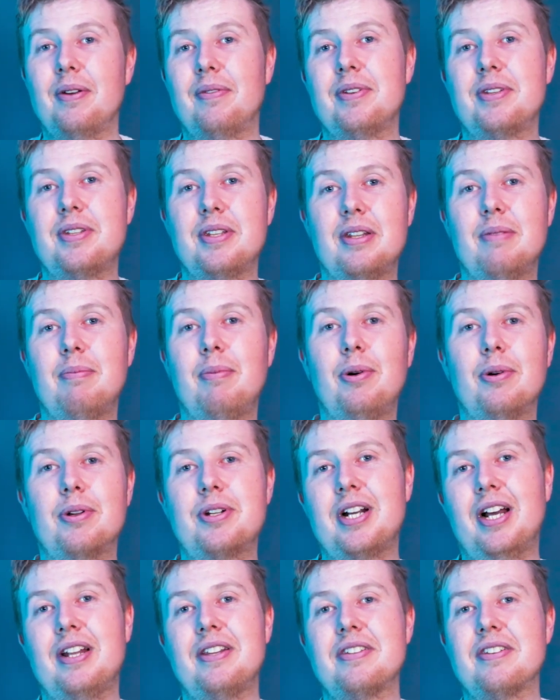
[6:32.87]
obviously the more
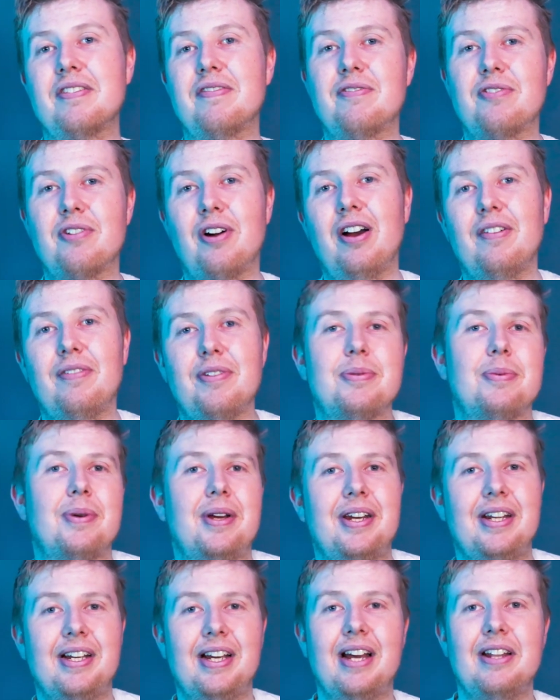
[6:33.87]
chance of drivers
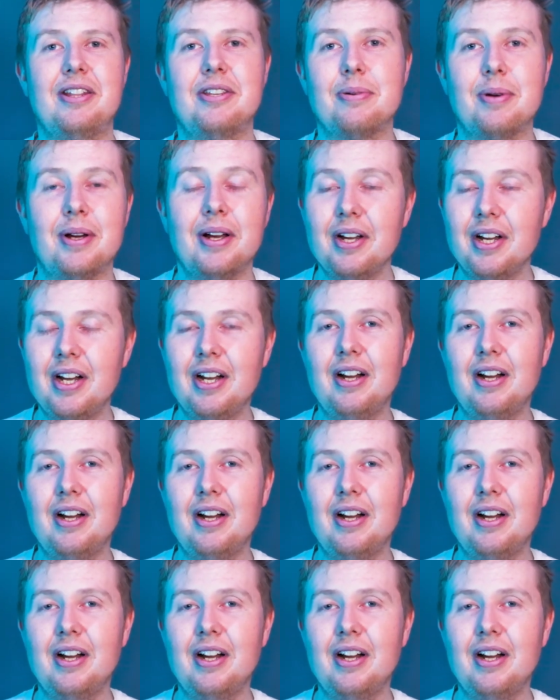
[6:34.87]
we're going to get into it.